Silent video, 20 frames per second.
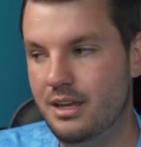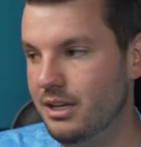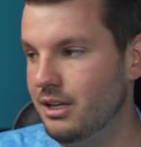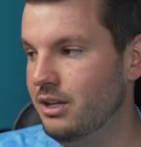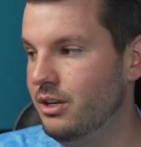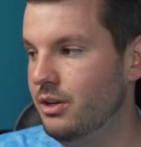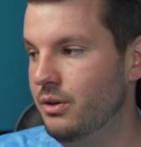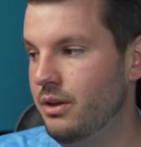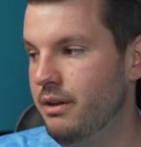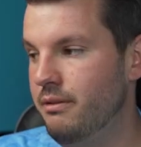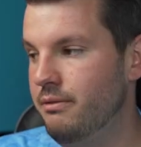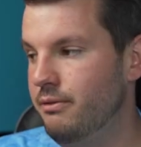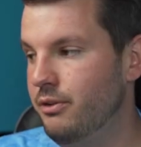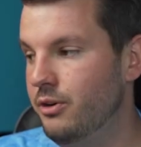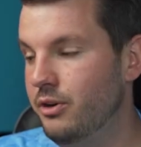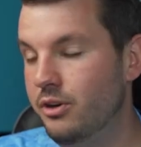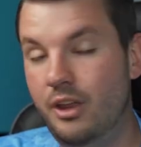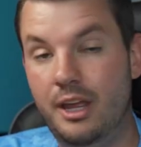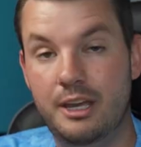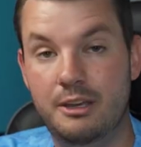you know, if
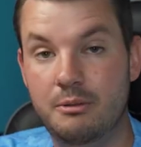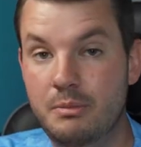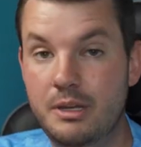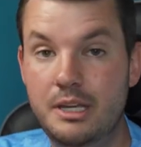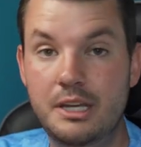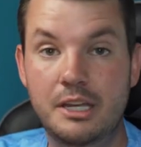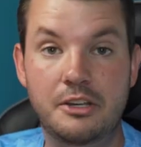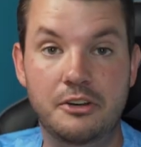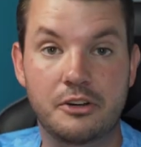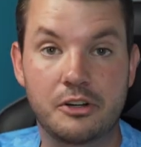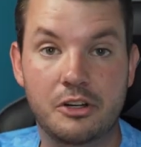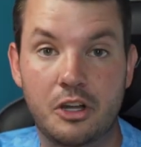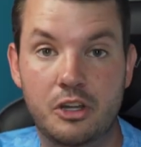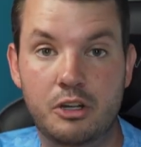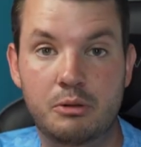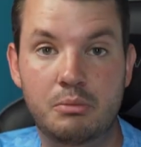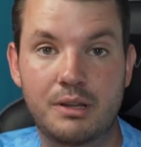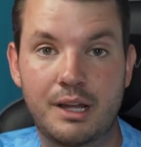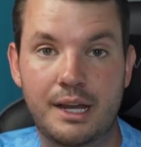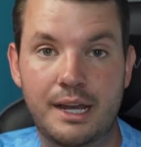you're like me and you're
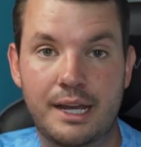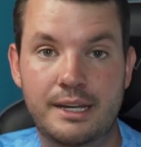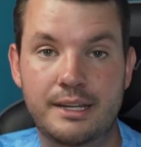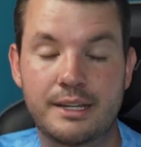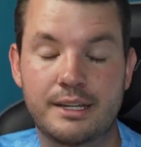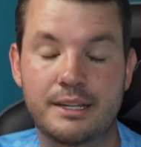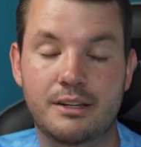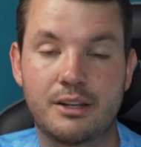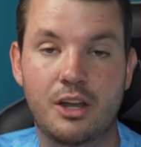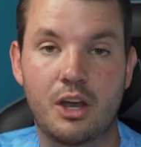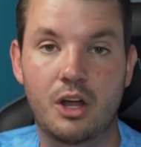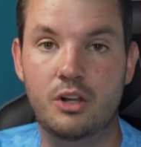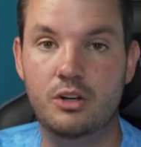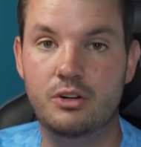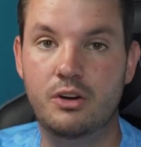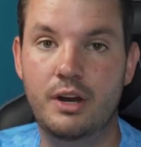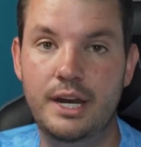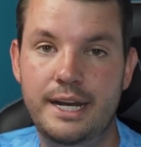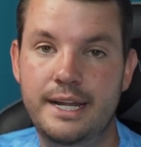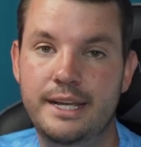colorblind and color
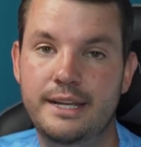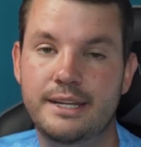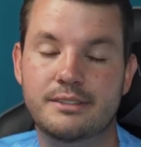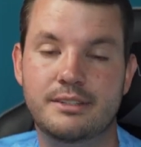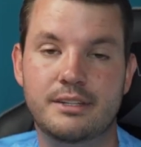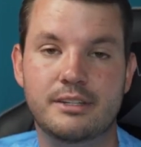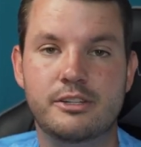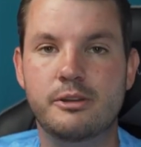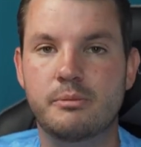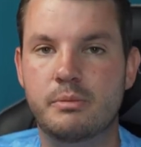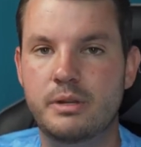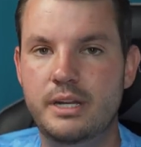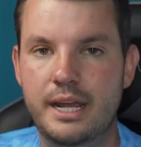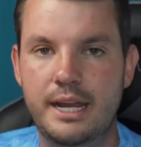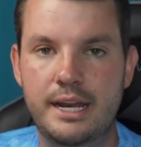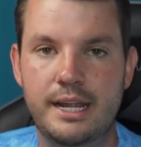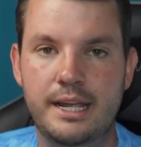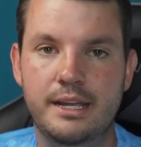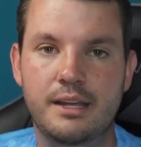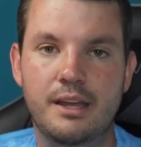grading is
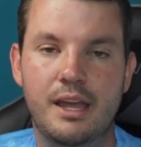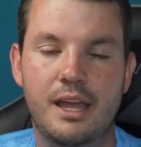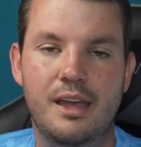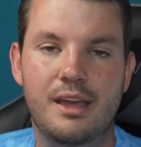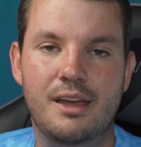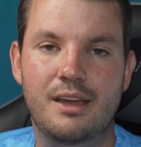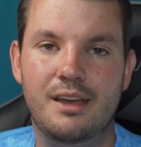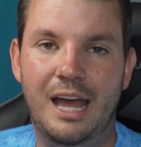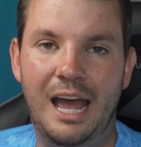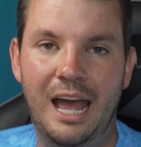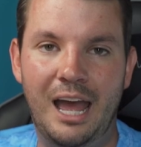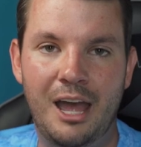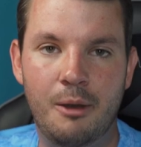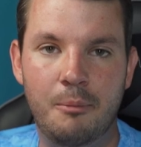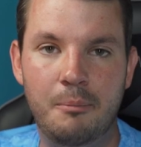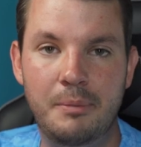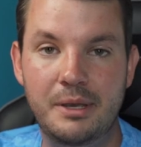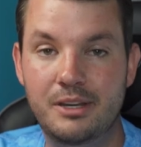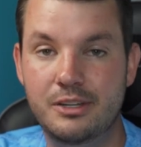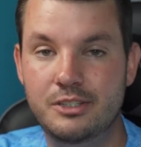intimidating,
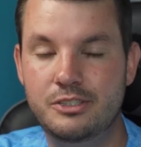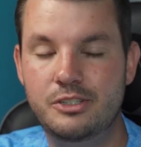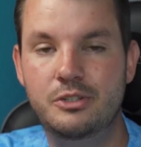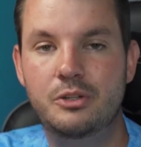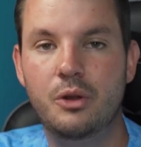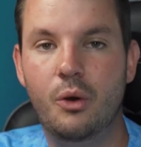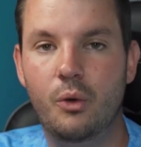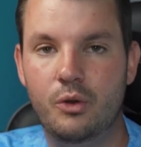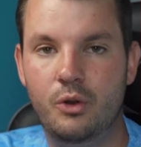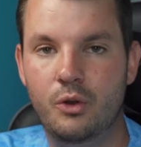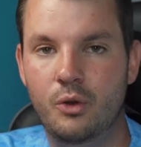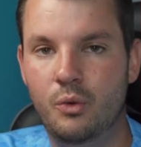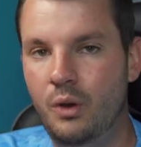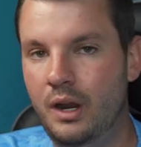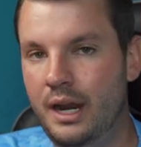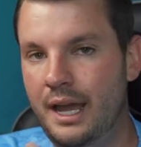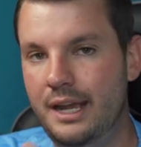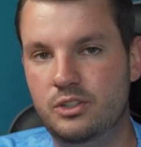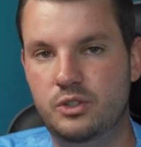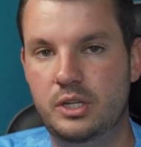um, because you don't know
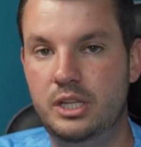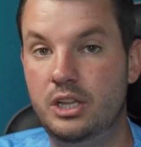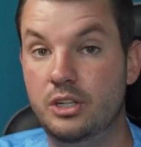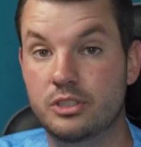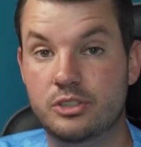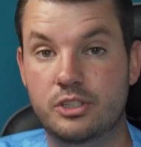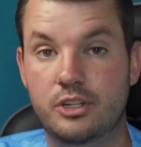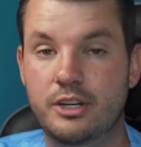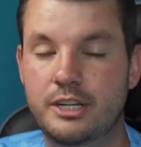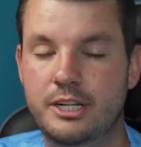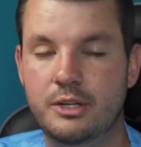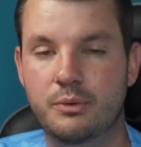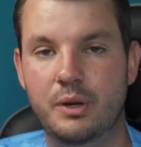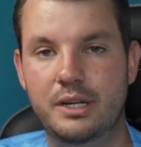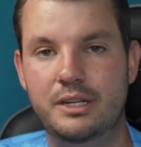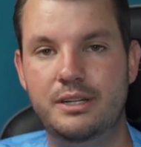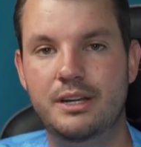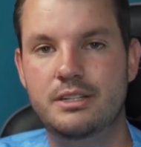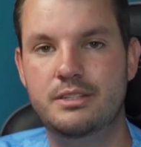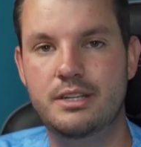what actually looks good and
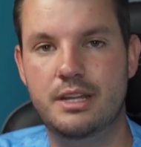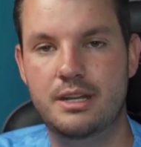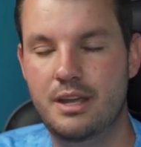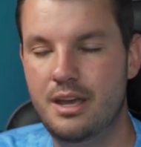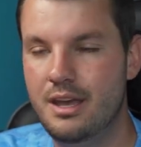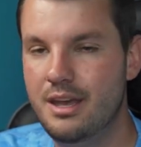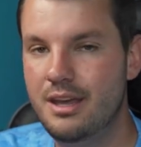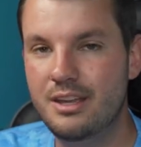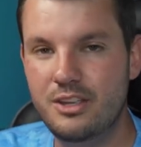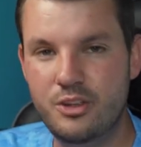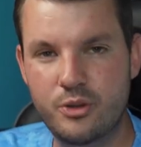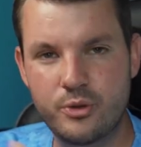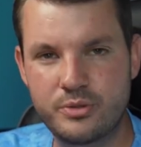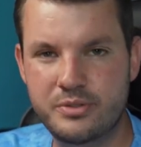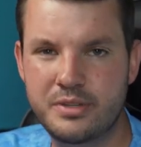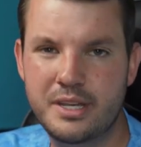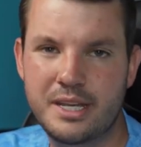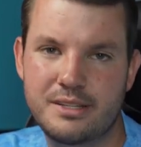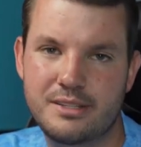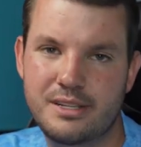what doesn't.
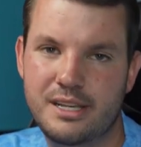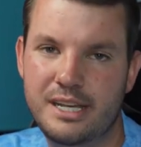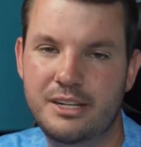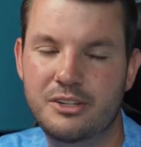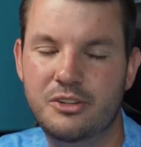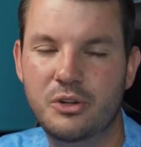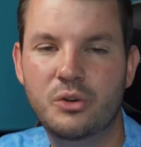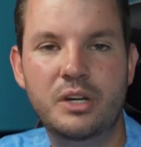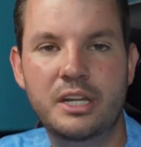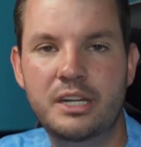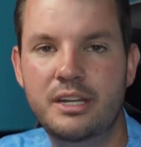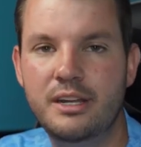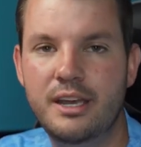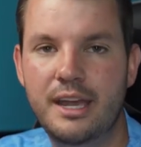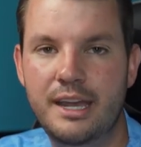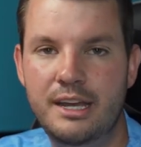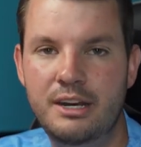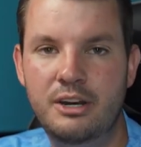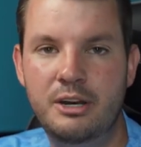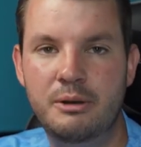Use that skin tone
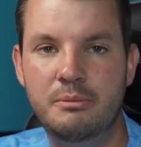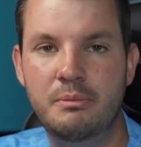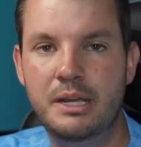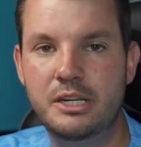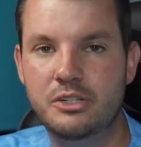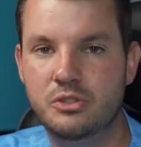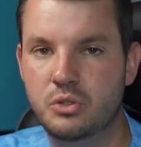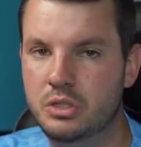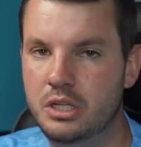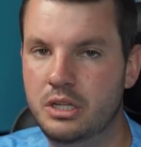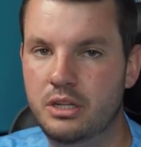indicator and make sure